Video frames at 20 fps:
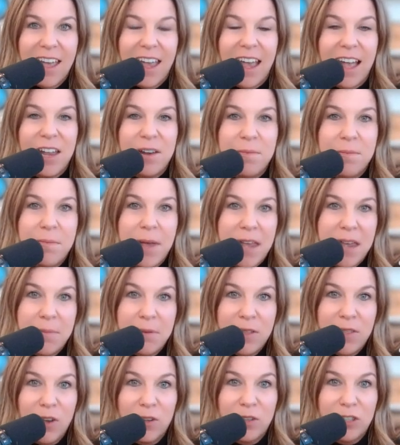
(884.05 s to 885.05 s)
And
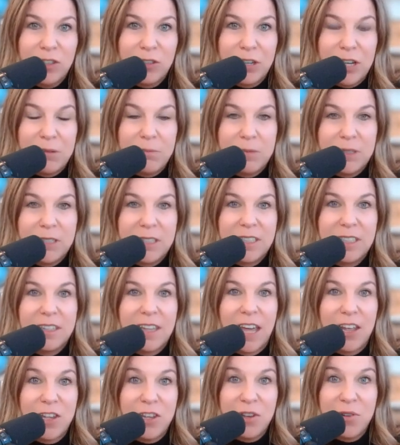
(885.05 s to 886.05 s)
maybe those dreams
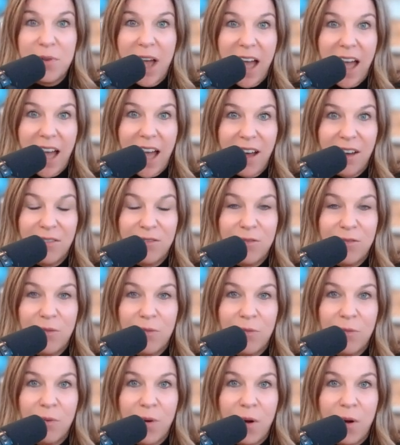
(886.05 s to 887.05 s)
that you have
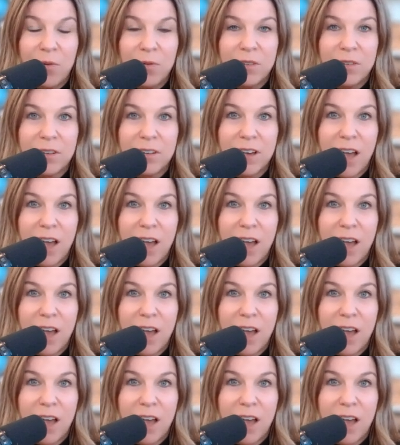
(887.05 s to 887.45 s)
won't